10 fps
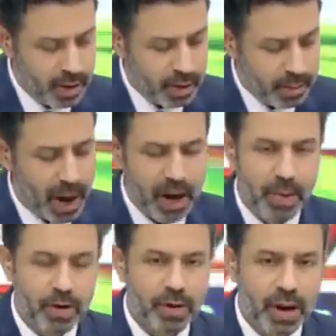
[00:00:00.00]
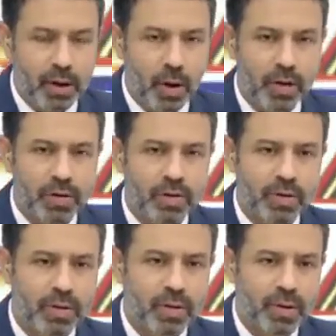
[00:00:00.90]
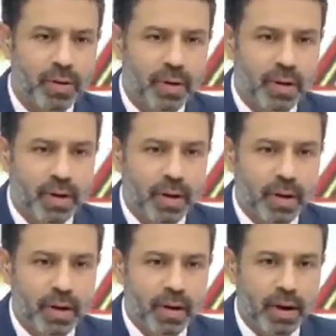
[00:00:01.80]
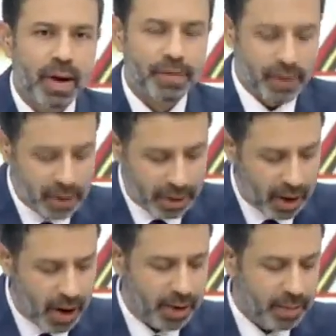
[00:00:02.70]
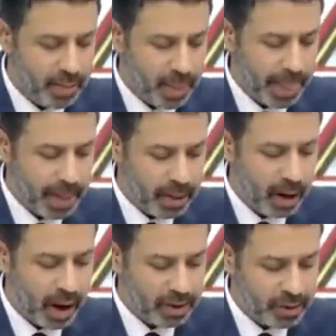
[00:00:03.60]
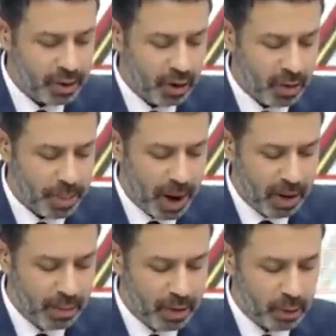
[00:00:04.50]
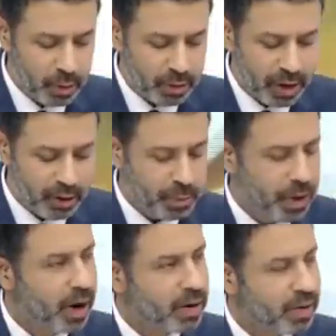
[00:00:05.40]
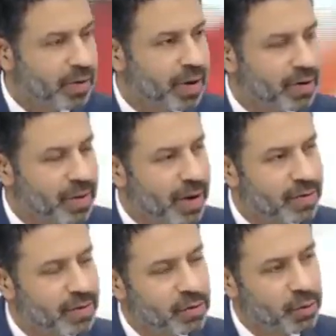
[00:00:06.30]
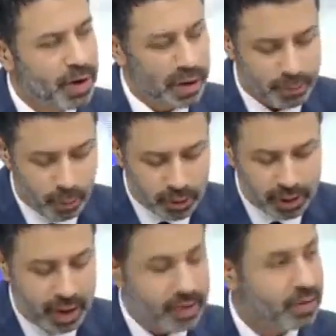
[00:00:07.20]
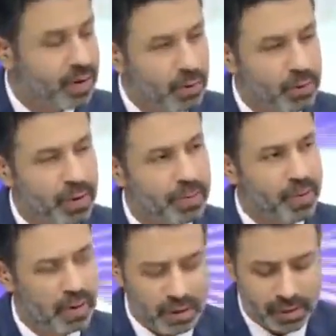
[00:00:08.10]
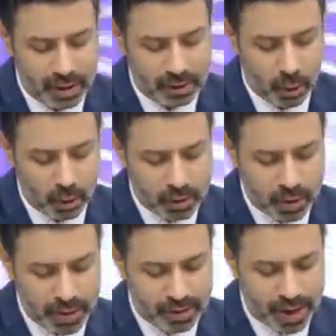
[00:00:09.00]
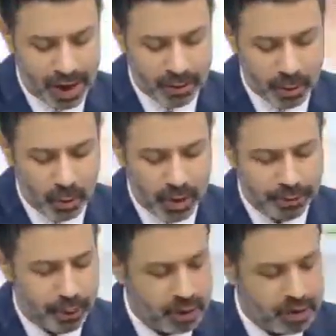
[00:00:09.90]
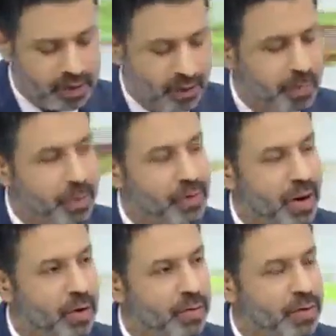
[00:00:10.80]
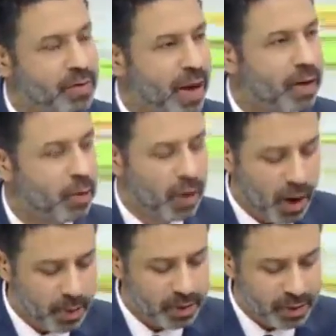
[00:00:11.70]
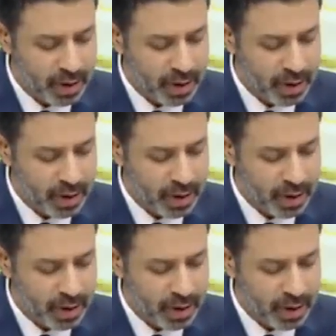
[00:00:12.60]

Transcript: Parliamentary ethos is in decline. The last sitting of Parliament was least productive, as I said, since 2014. I'll just give you some statistics. Lok Sabha sat for only 47% of the scheduled hours,